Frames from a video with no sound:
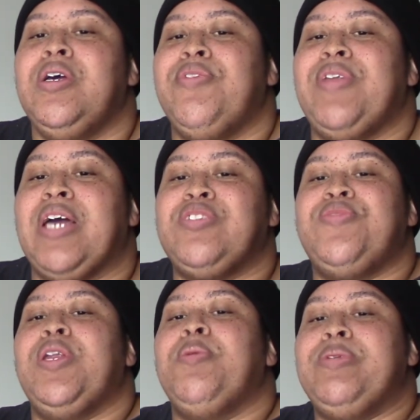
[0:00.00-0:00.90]
If you like this
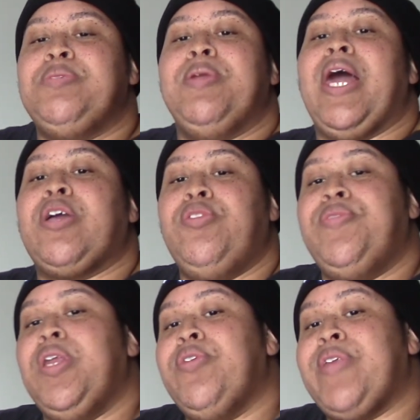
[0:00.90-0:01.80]
video, please put a like on the
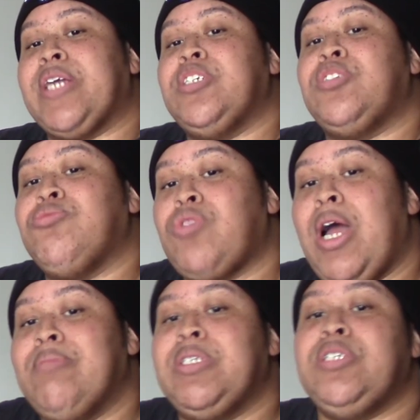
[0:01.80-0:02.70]
video. If you like to
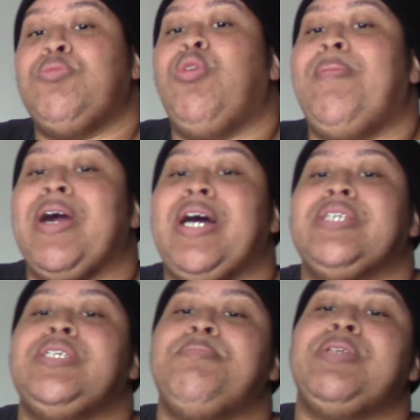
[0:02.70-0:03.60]
subscribe and see some more of my
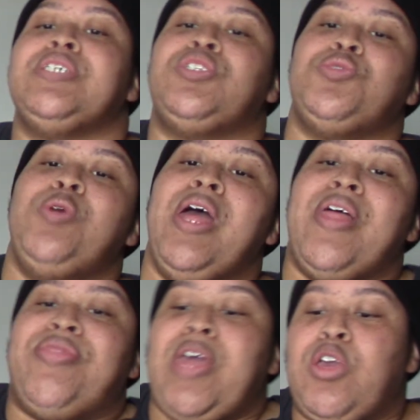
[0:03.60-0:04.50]
content, please do.
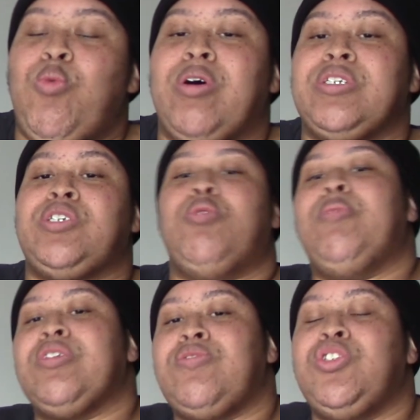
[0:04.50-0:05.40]
Thank you all so
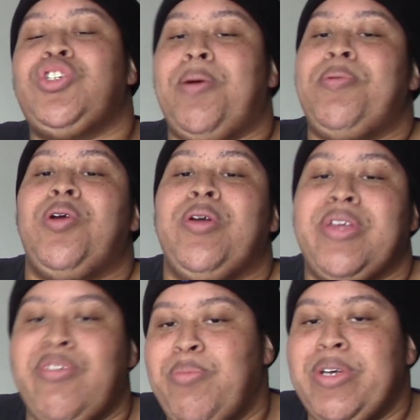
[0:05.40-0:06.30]
much for jumping on and
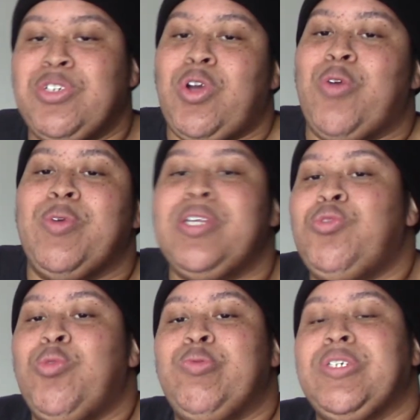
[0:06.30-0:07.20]
giving me a try. I really
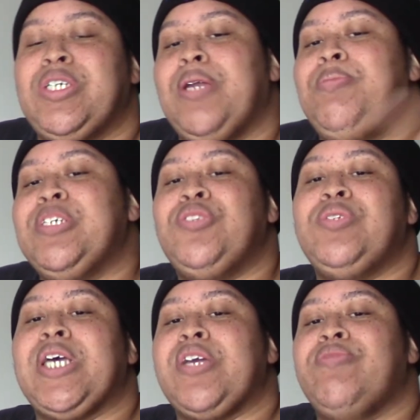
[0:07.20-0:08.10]
do appreciate it. Please do
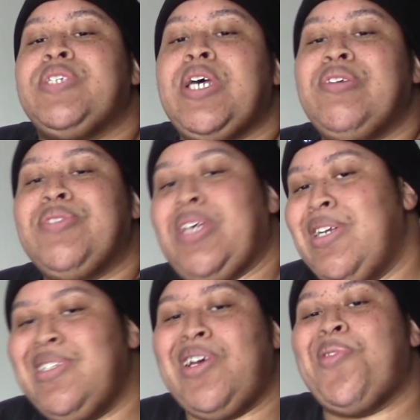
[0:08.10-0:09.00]
take care of yourselves and
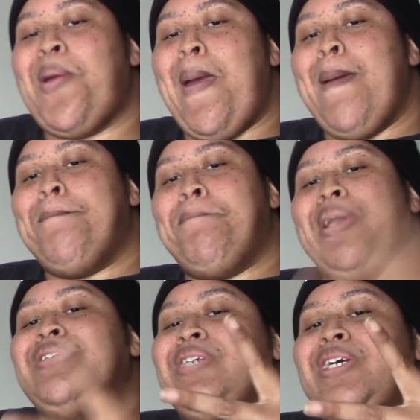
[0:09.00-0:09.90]
each other.
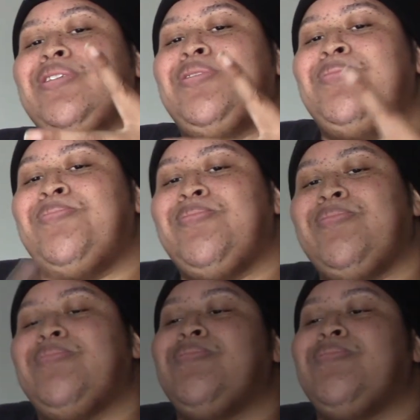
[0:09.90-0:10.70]
Peace, Geekdom.